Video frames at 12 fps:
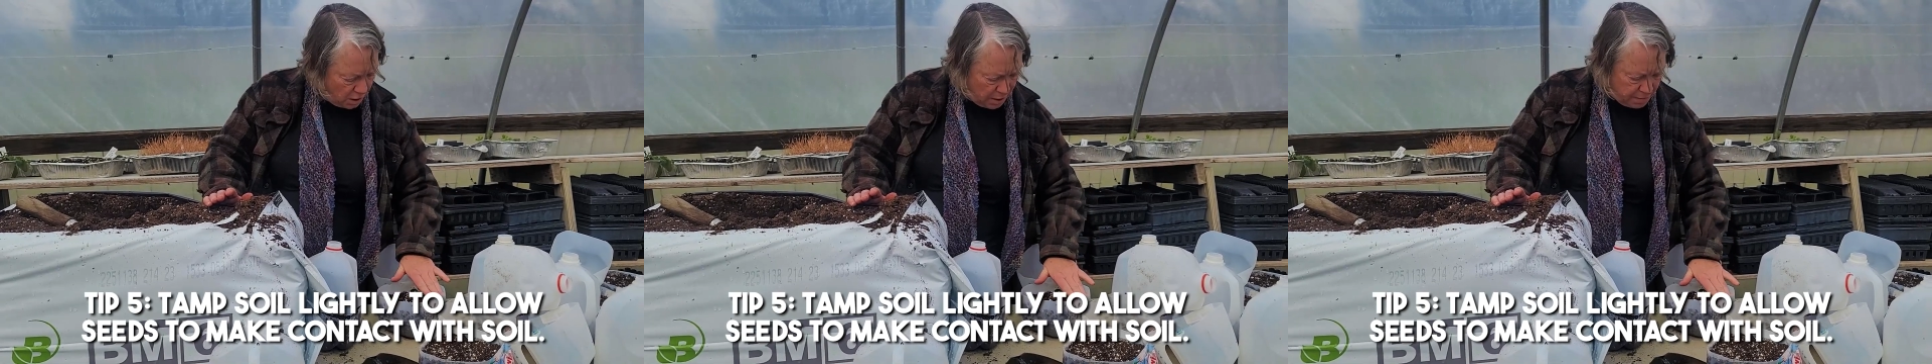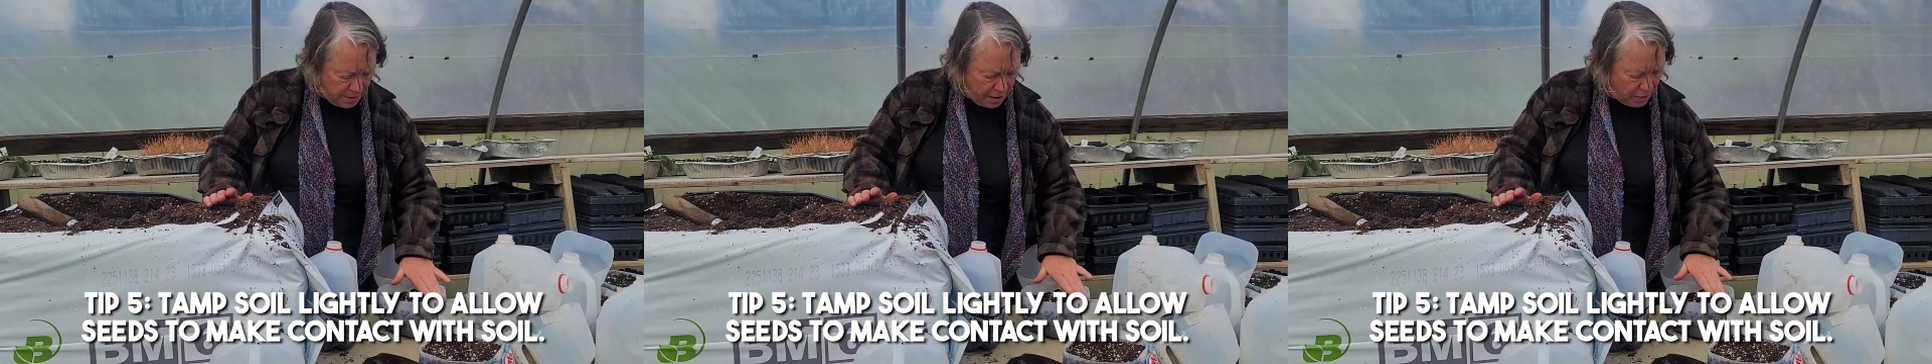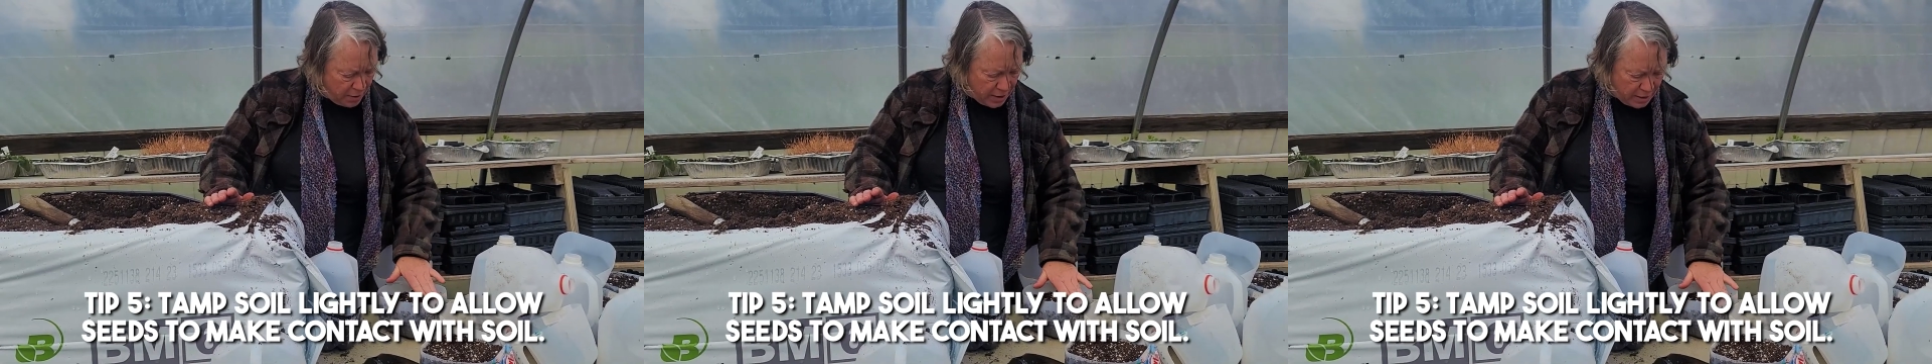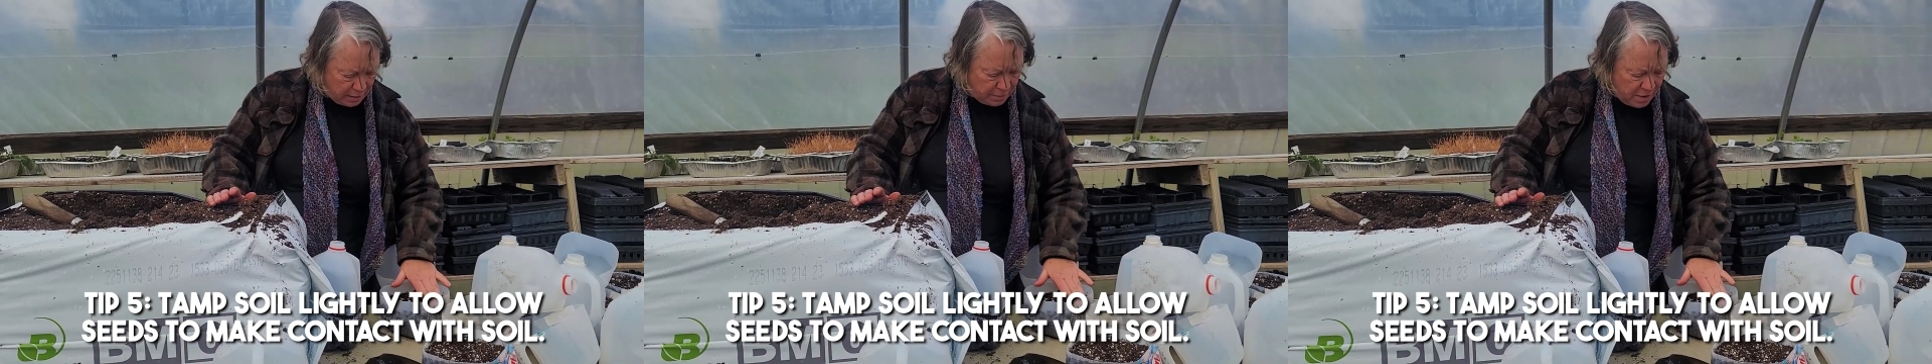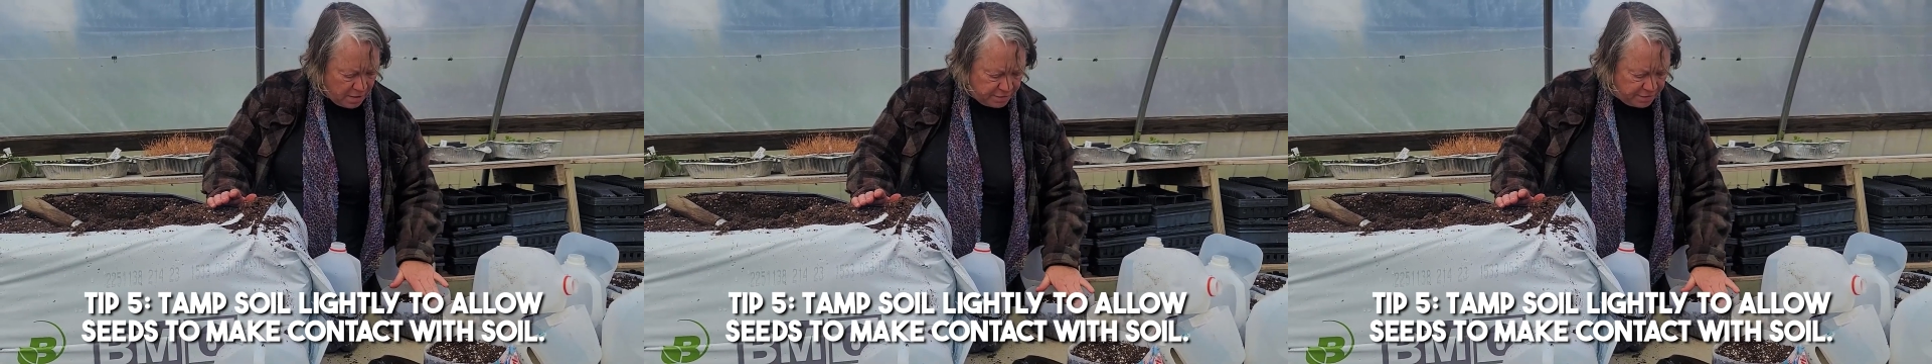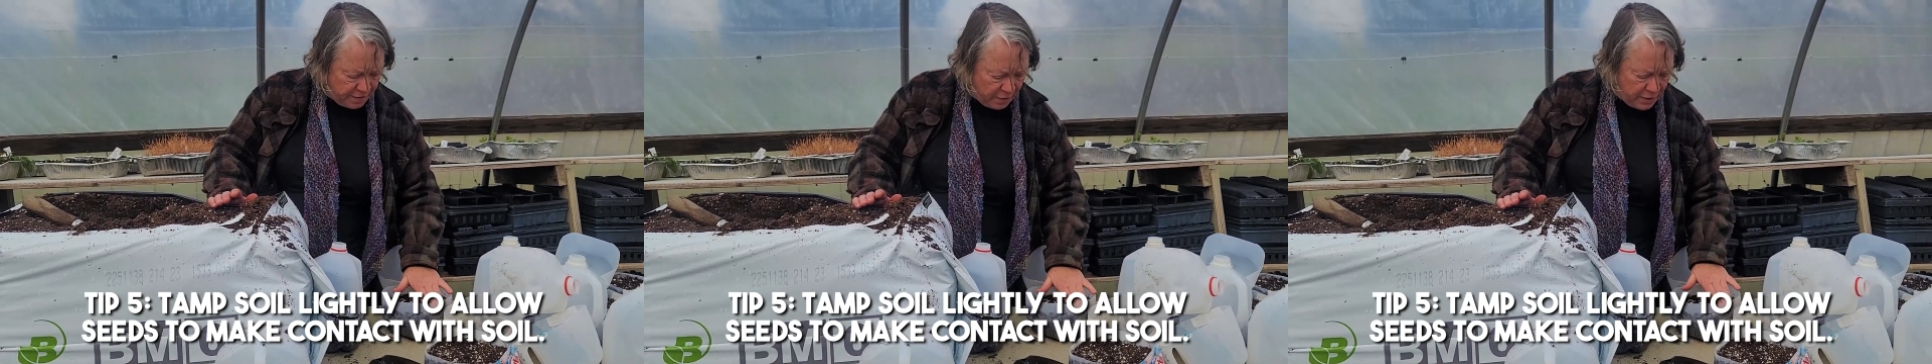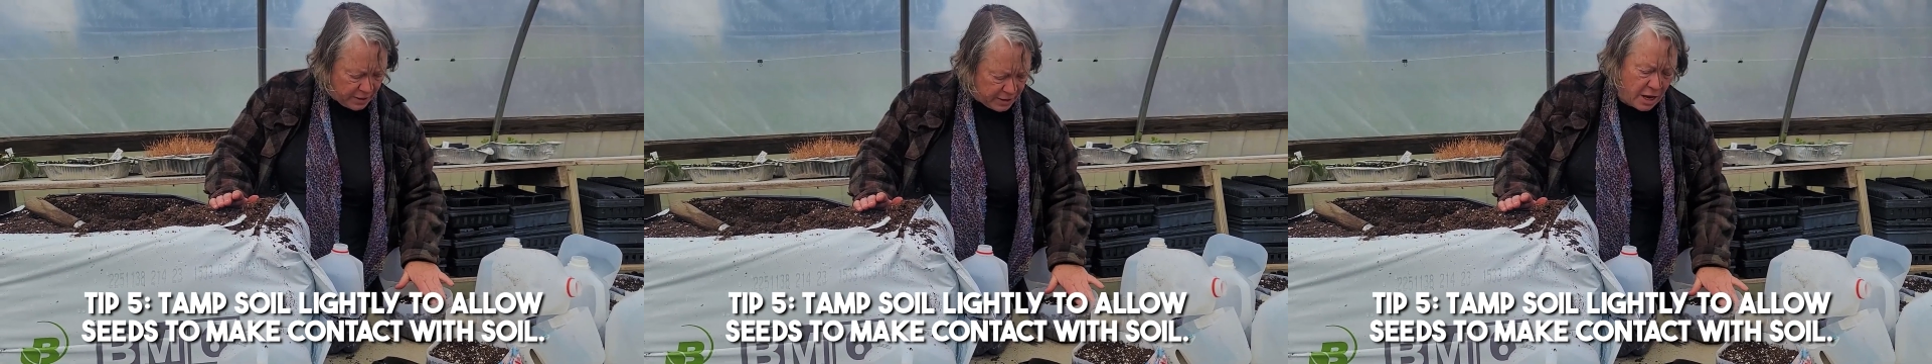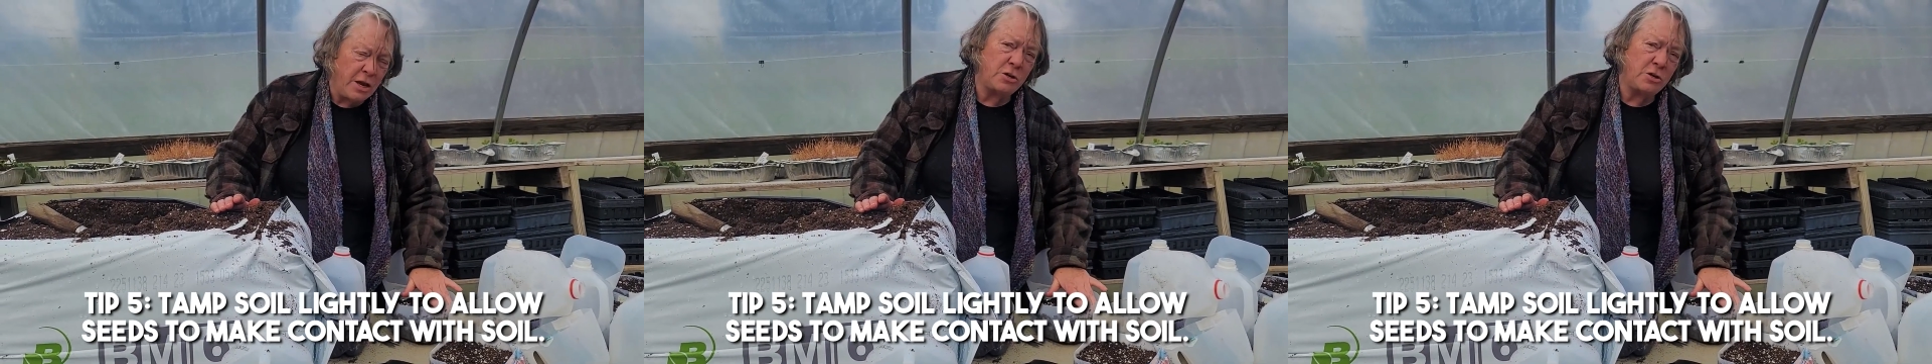Not burying them. Very occasionally,